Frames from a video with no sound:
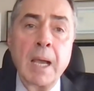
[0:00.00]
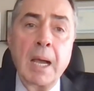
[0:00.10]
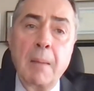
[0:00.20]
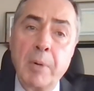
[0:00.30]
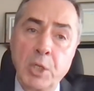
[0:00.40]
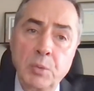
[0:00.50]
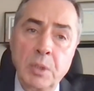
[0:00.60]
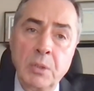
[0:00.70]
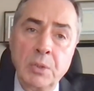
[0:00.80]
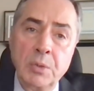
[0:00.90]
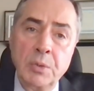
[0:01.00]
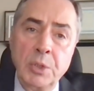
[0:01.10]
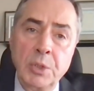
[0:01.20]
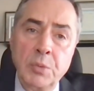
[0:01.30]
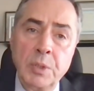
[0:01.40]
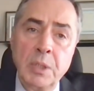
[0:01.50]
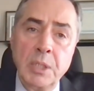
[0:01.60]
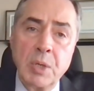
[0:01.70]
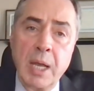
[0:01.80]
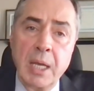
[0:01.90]
but you would need
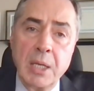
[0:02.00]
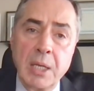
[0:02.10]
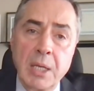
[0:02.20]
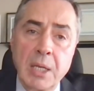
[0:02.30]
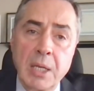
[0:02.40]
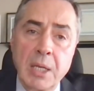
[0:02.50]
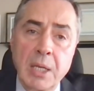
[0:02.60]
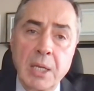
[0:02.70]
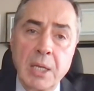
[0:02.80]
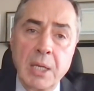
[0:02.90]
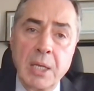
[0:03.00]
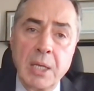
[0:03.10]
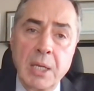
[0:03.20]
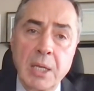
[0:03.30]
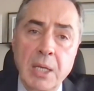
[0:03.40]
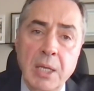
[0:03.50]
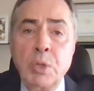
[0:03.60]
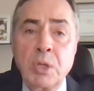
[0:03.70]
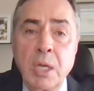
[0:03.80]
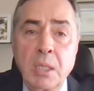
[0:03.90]
to ask him. But I do
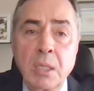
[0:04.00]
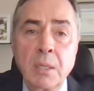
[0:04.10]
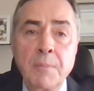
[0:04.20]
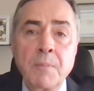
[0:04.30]
think